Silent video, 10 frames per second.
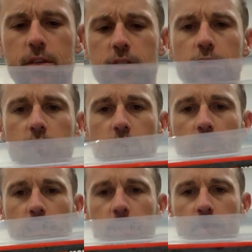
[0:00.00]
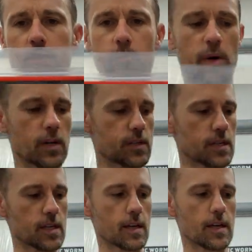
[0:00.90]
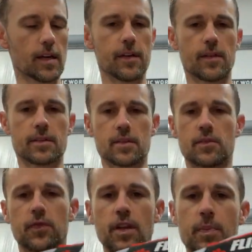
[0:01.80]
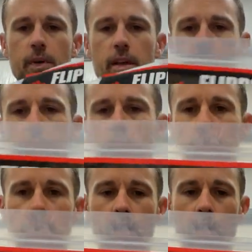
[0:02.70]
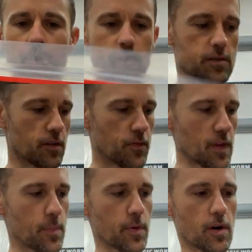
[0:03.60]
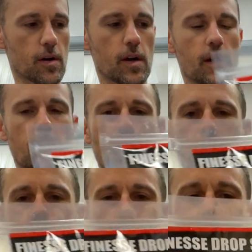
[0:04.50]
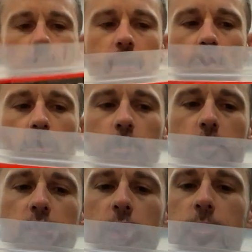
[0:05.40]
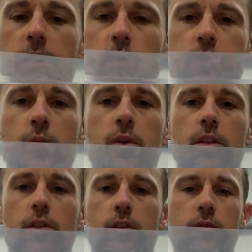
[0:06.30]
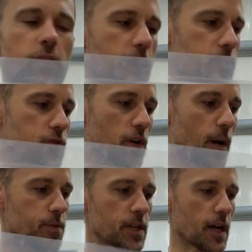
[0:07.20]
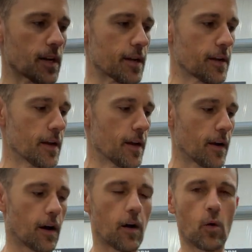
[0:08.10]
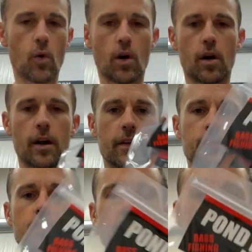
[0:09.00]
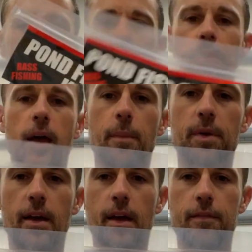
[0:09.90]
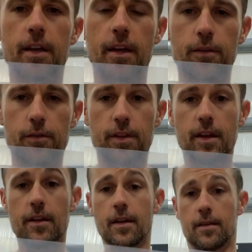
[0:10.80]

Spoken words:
to choose from. Like this is punching, this is flipping. If you know your angler is a flipper or is trying to learn flipping, or if you wanna learn finesse drop shotting, or if you just happen to have an angler that,